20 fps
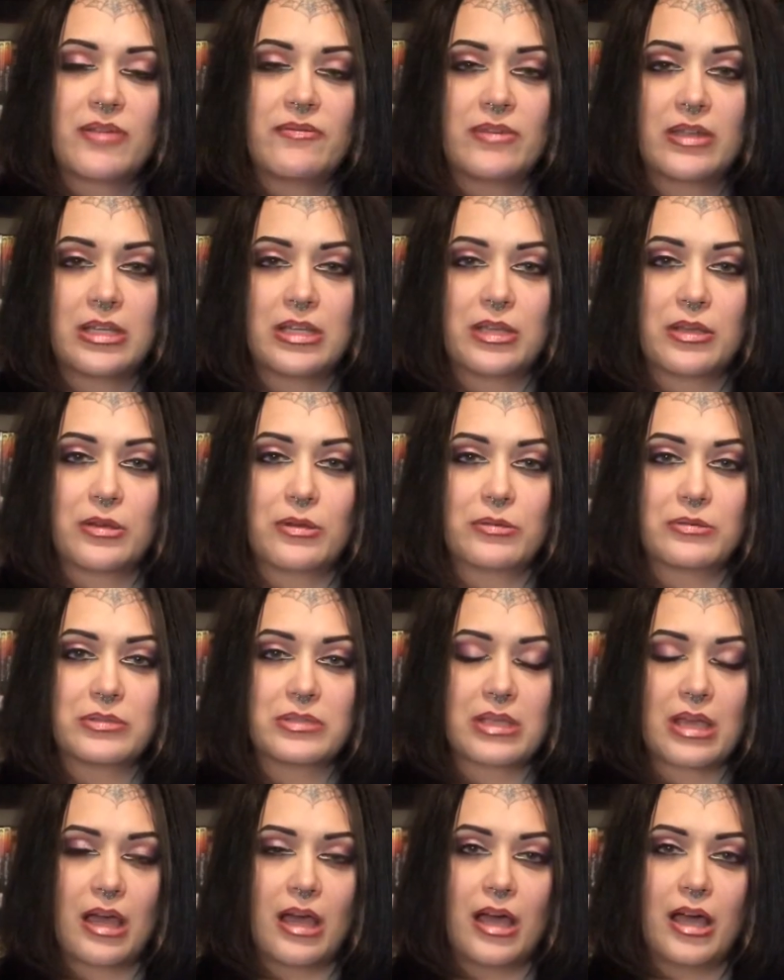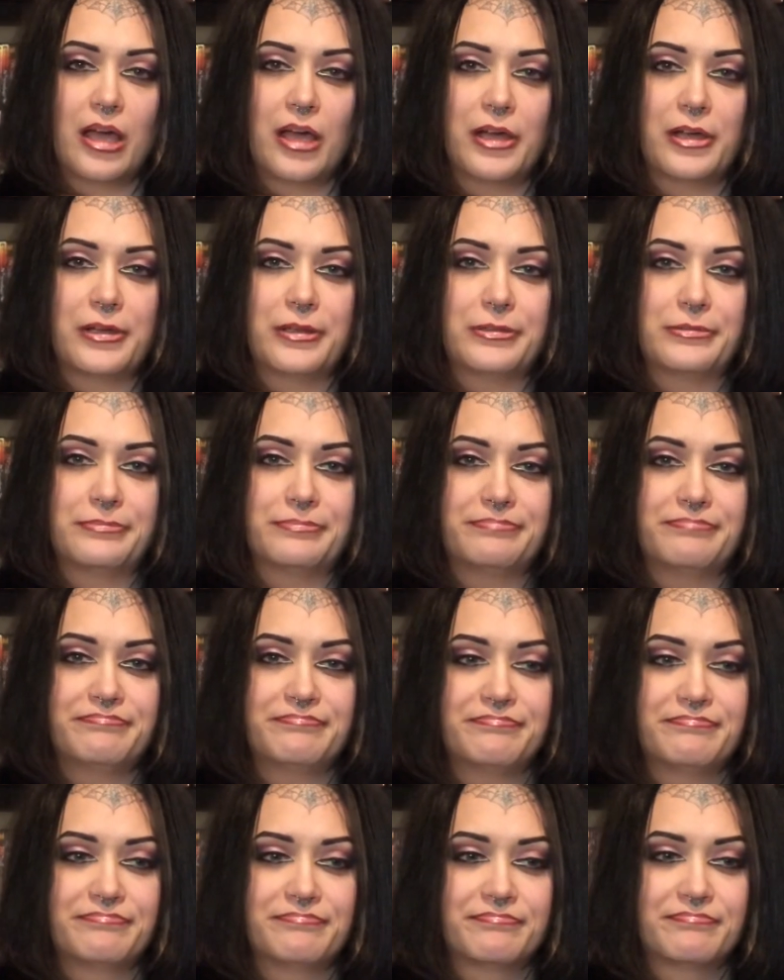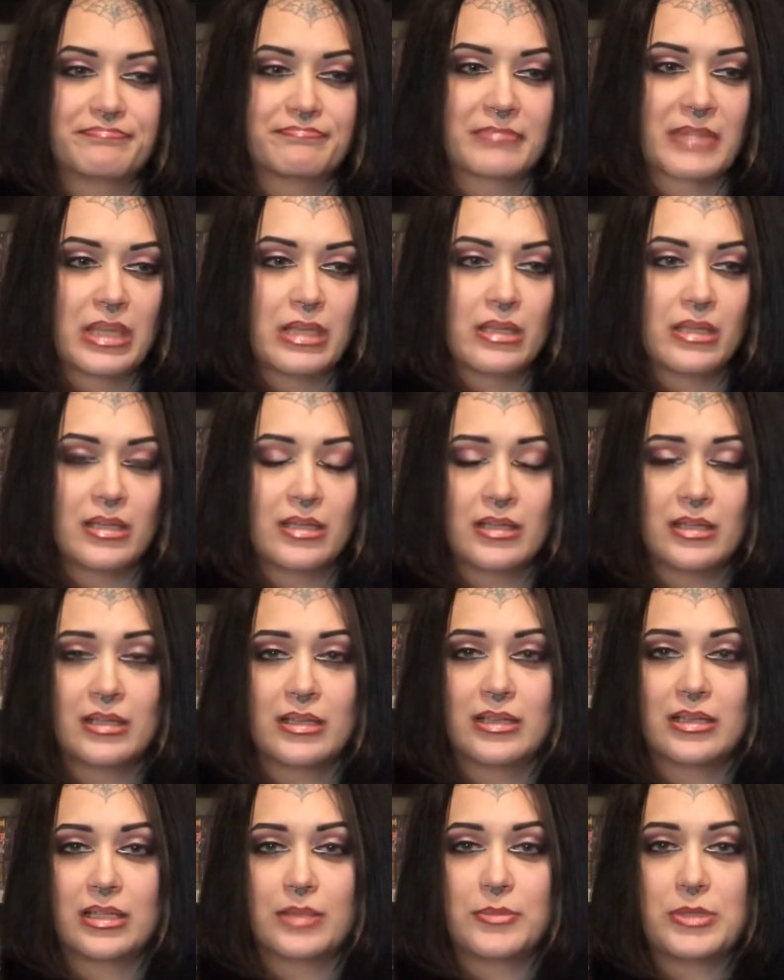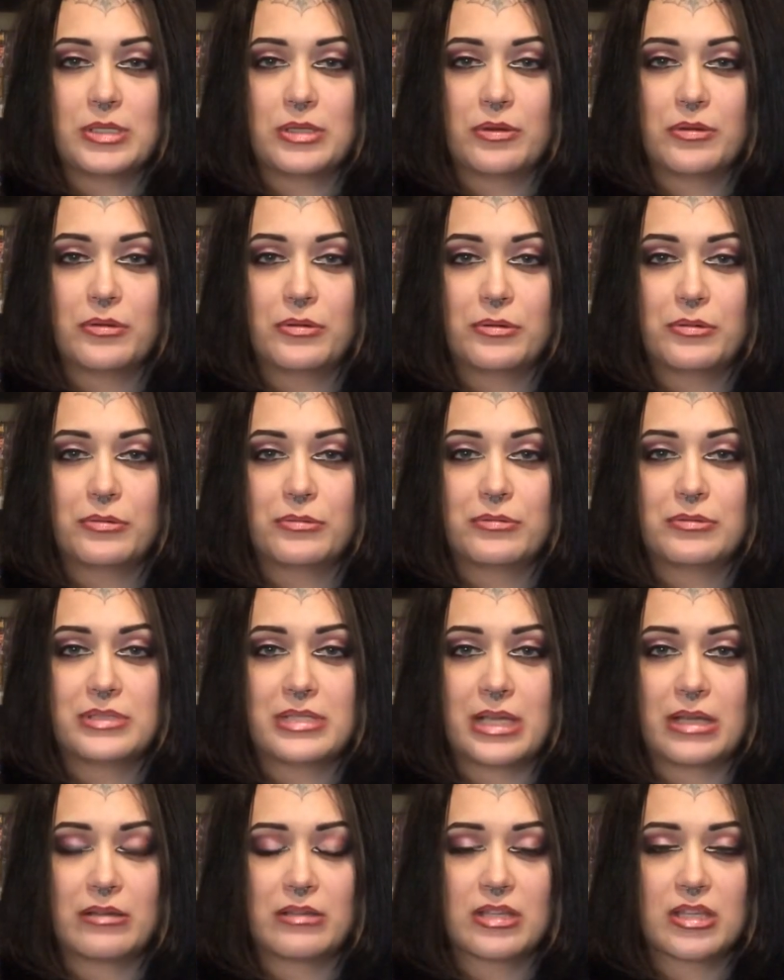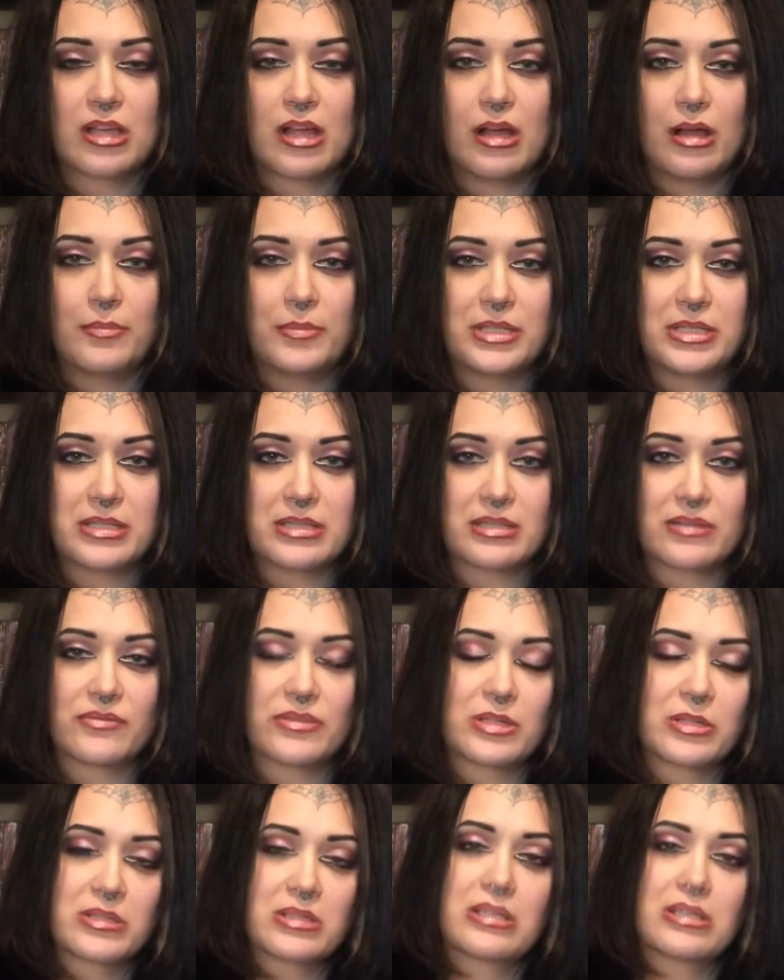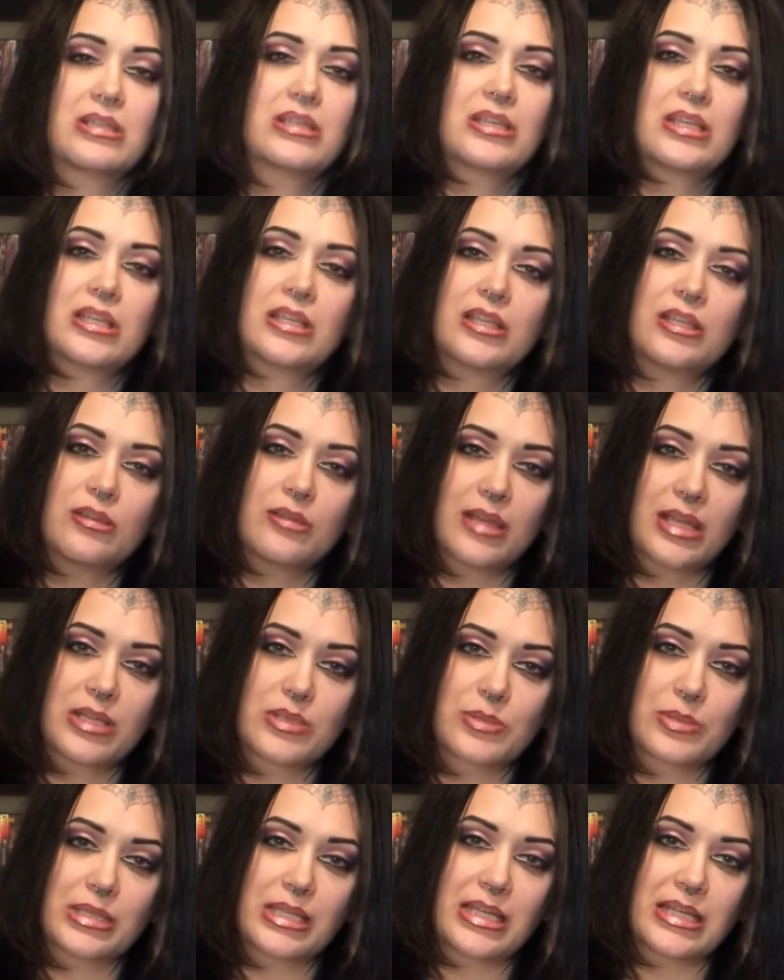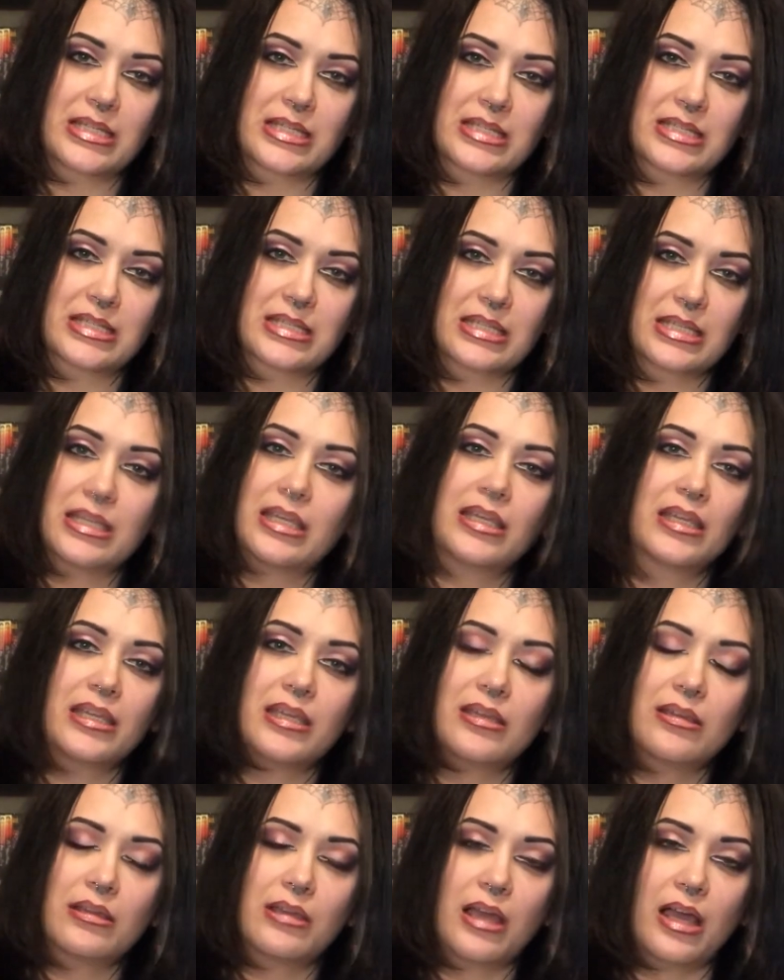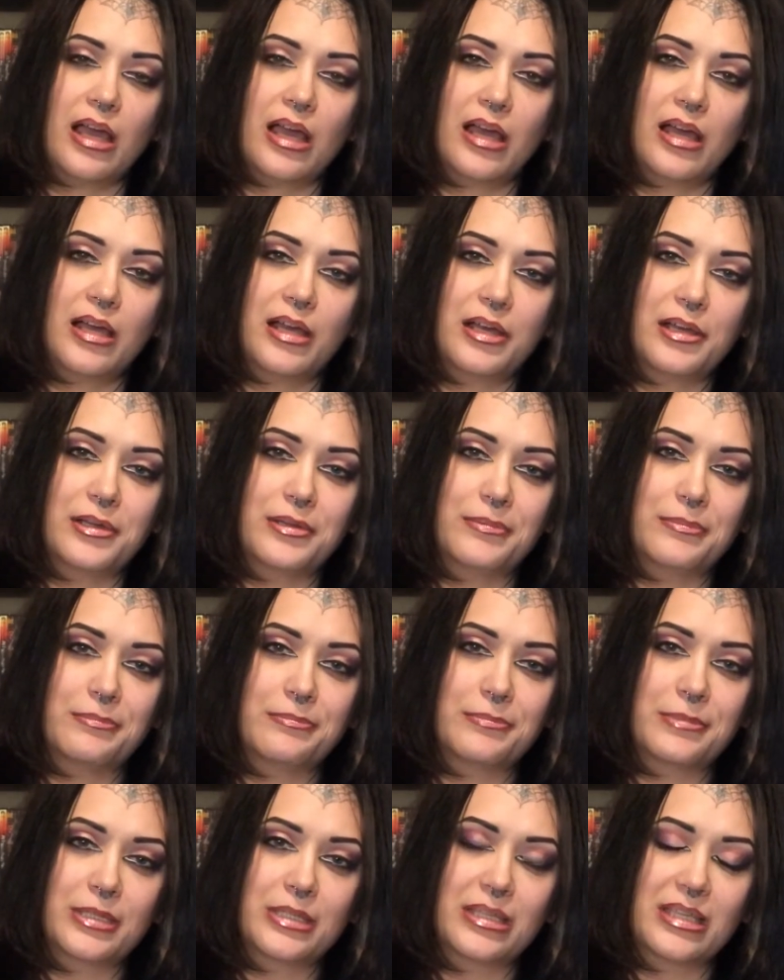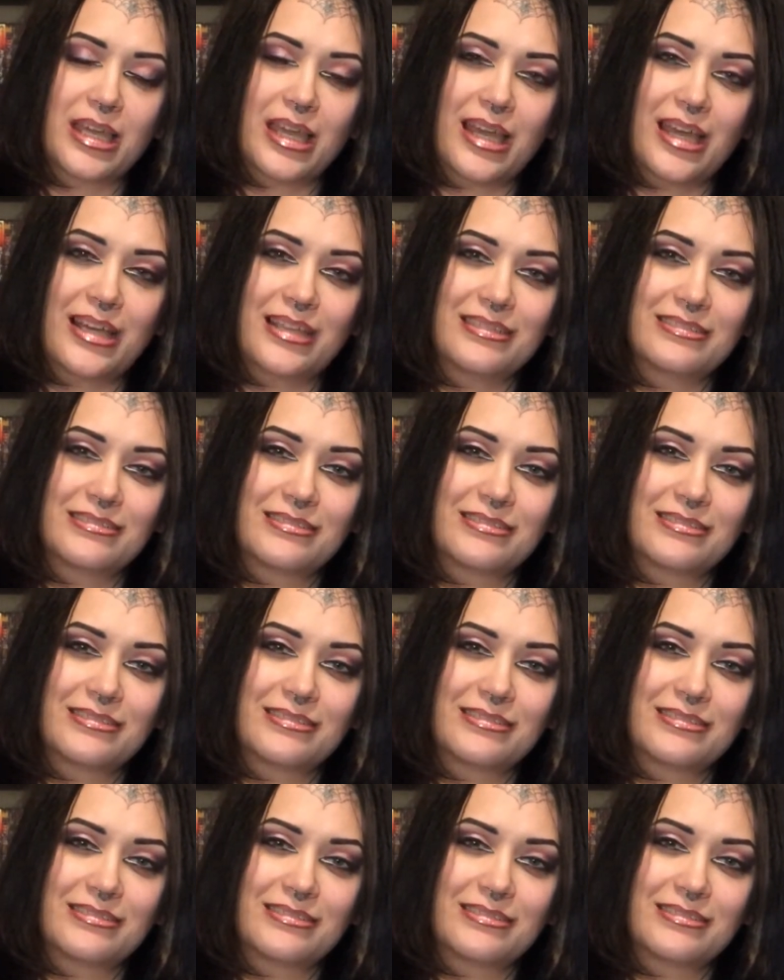videos. Um, let me know down in the comments if there's anything that you guys would like to see. Um, but yeah,